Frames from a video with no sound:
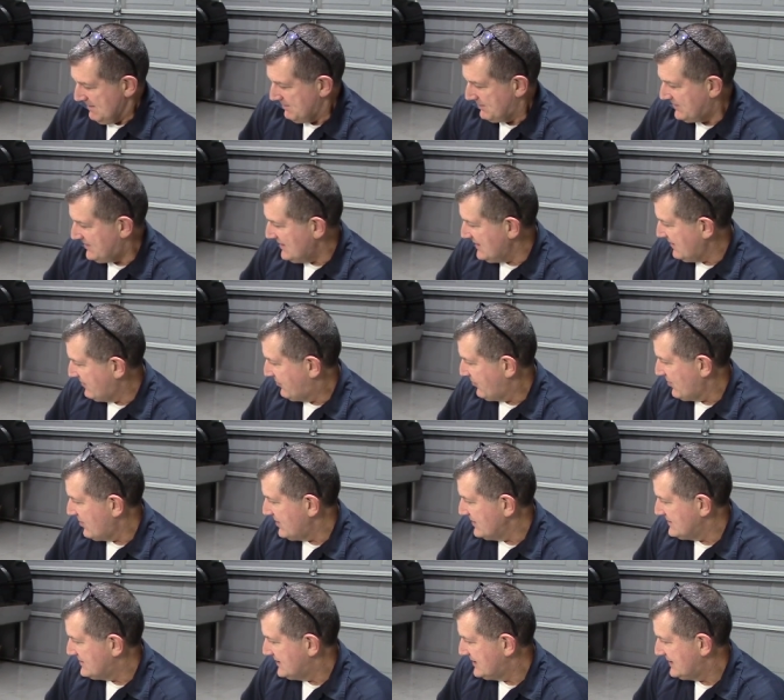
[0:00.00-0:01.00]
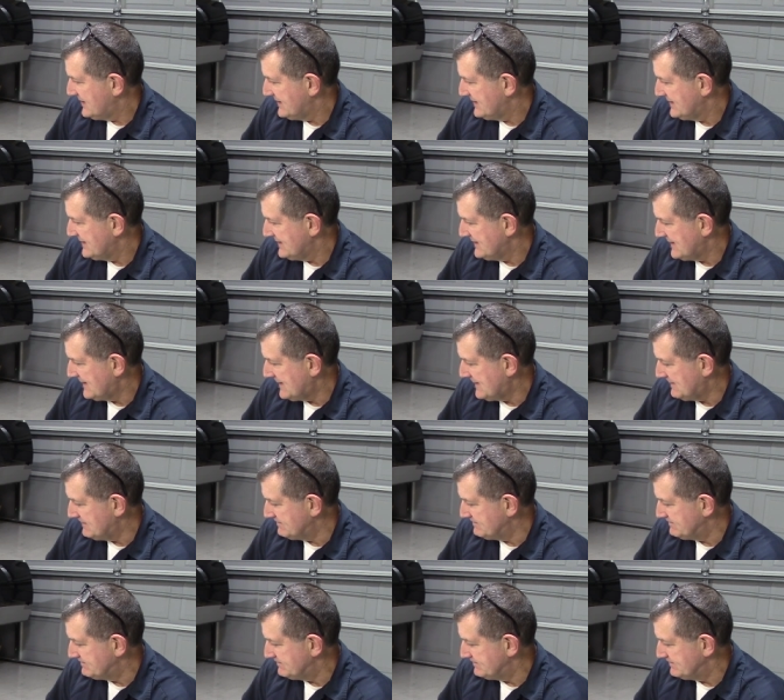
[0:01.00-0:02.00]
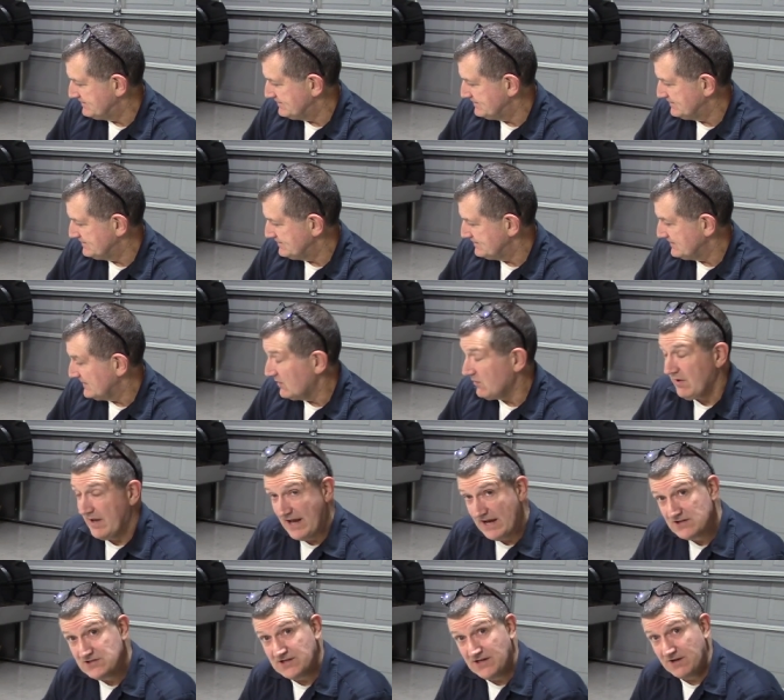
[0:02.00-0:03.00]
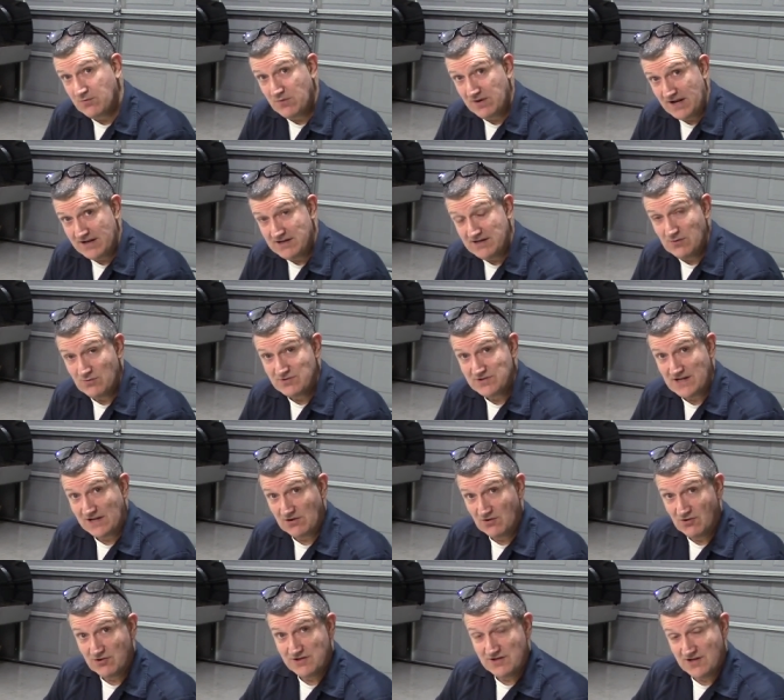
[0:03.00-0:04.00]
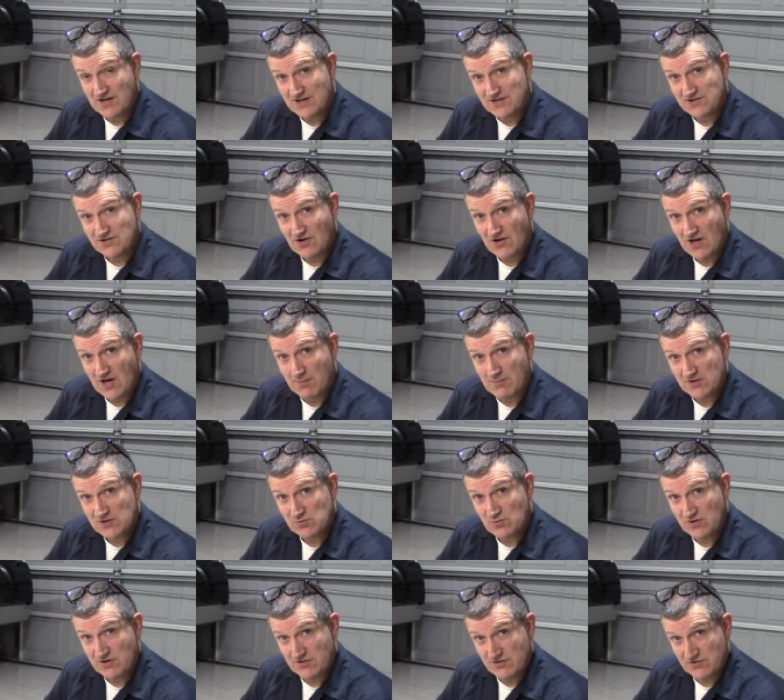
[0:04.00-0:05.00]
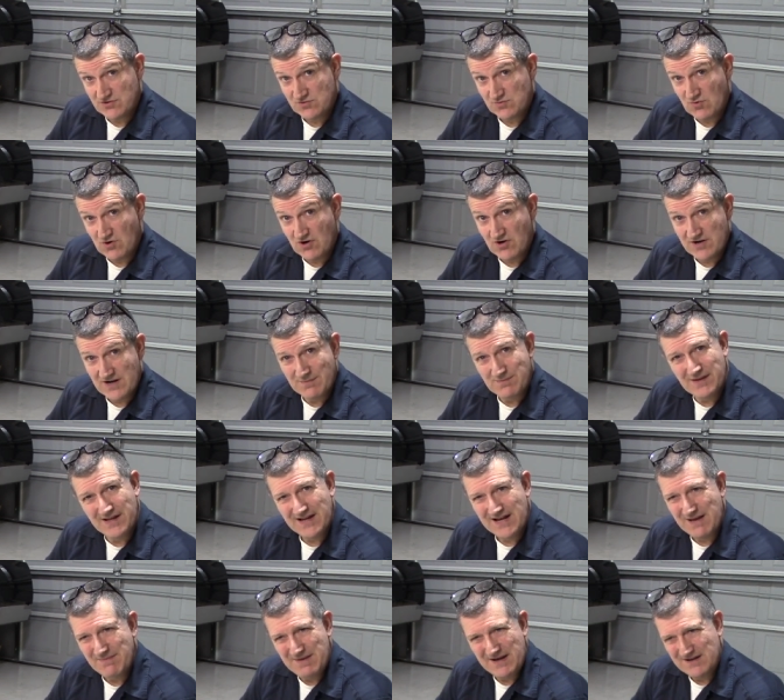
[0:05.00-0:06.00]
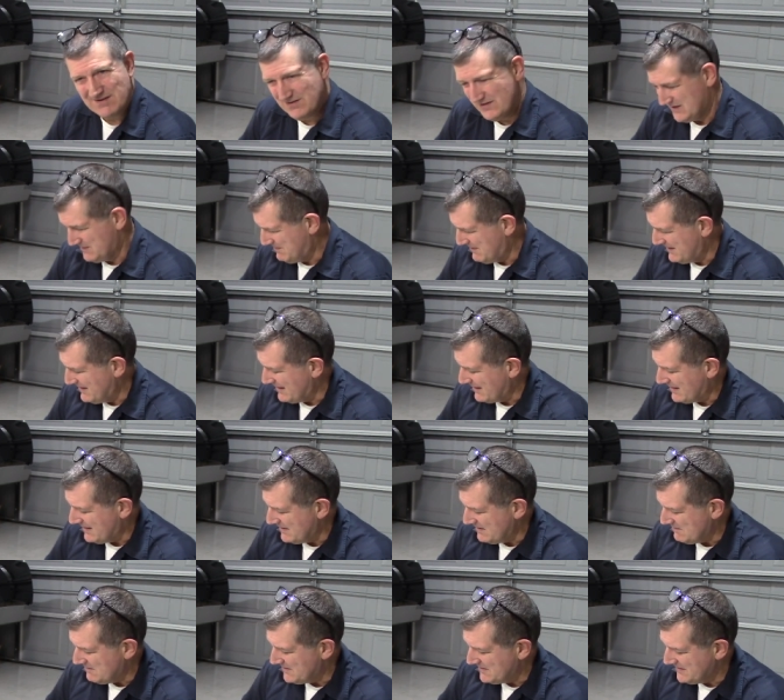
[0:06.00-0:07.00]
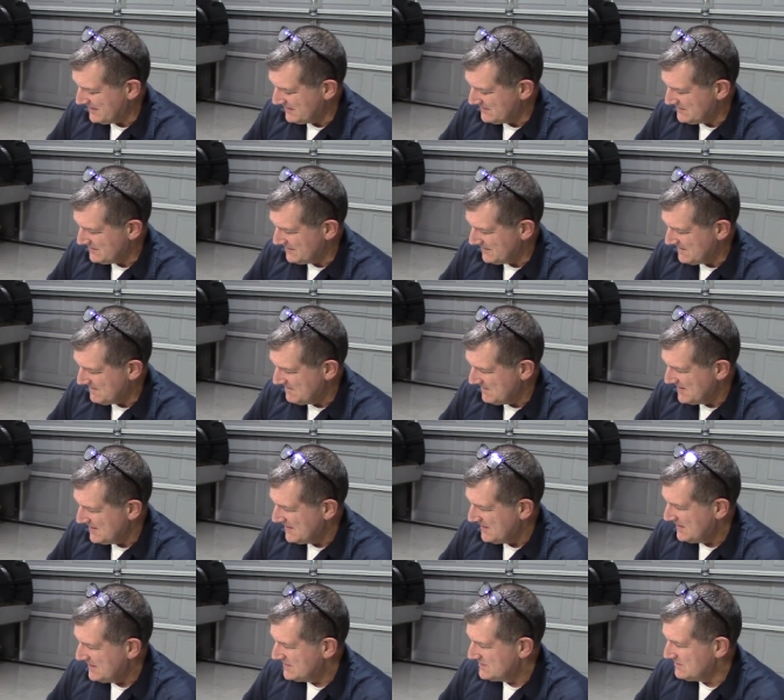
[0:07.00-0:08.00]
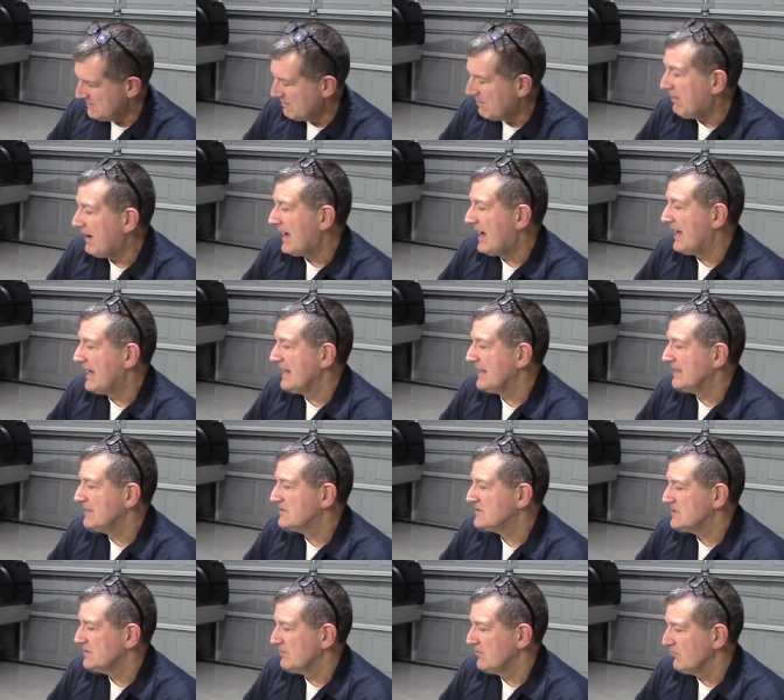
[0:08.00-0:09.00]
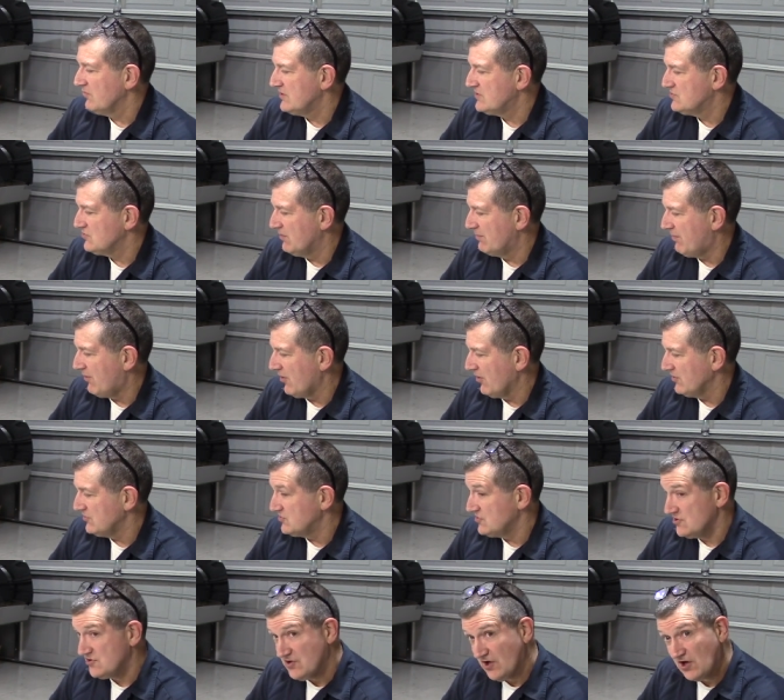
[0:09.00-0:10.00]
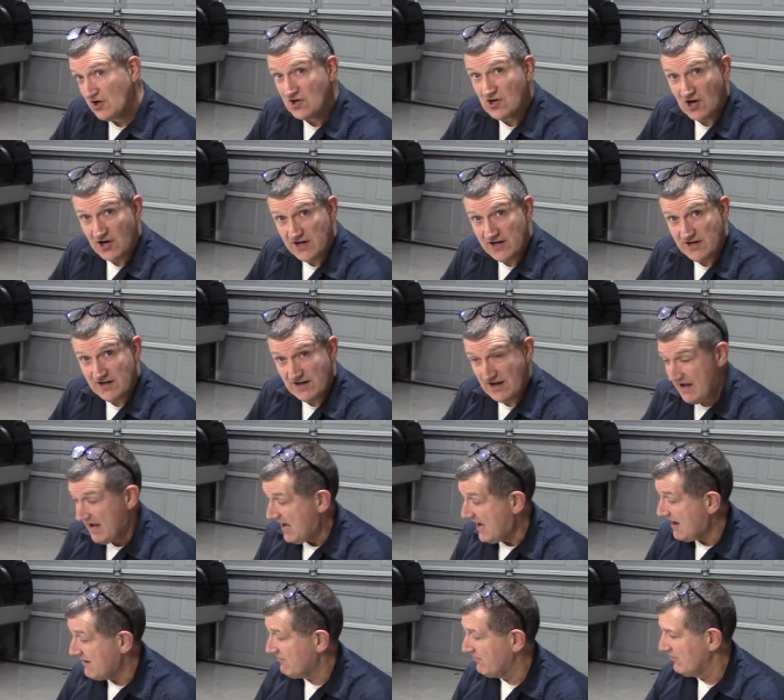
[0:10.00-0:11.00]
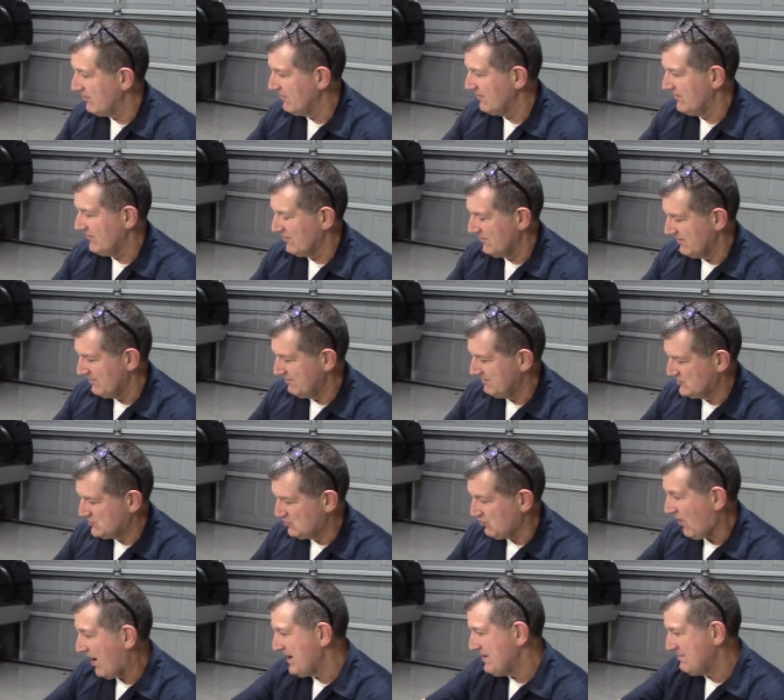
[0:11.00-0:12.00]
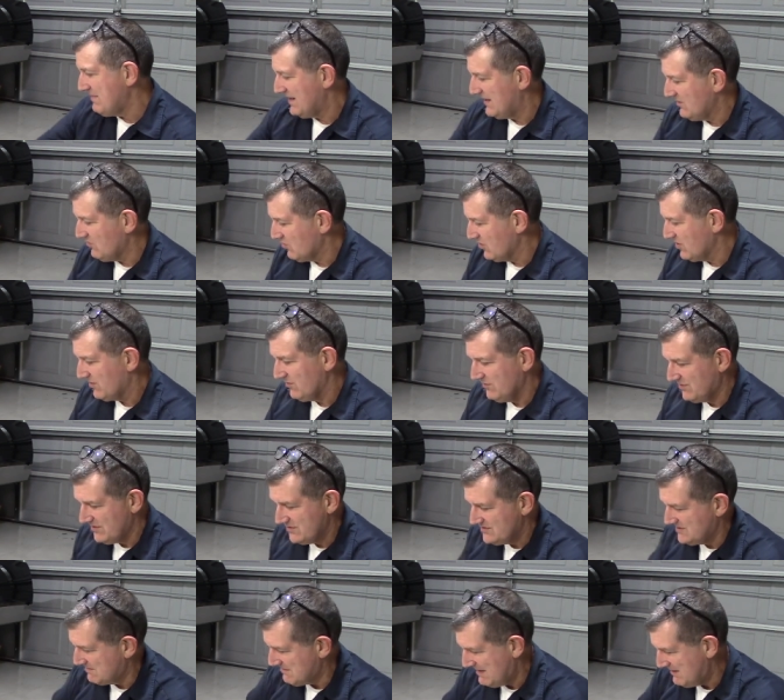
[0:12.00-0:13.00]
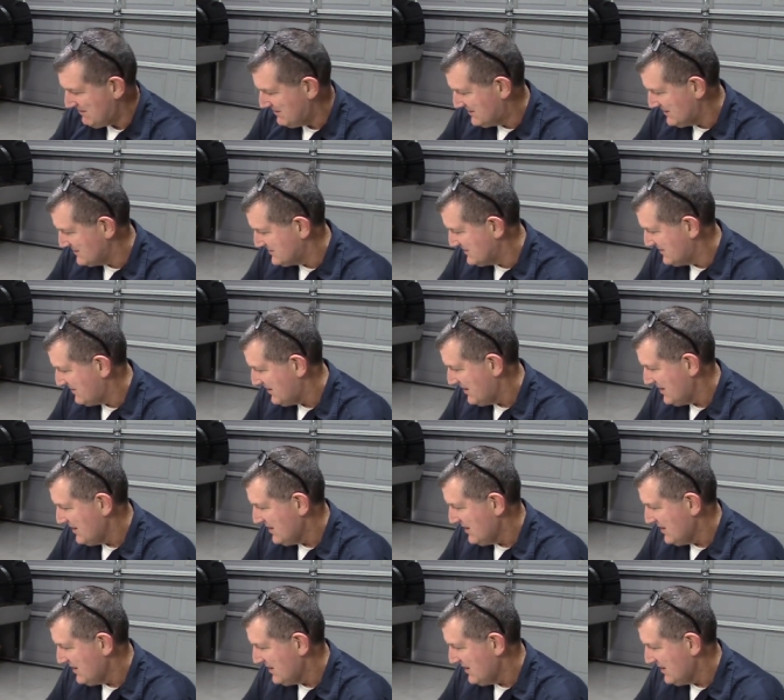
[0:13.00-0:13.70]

But then I thought, um, well, actually, what I did was I looked and I saw how much one of those were, and I'm like, I'm not going to spend that kind of money to to buy some original part just to cut it in half or, or try to make it work with this and maybe it doesn't.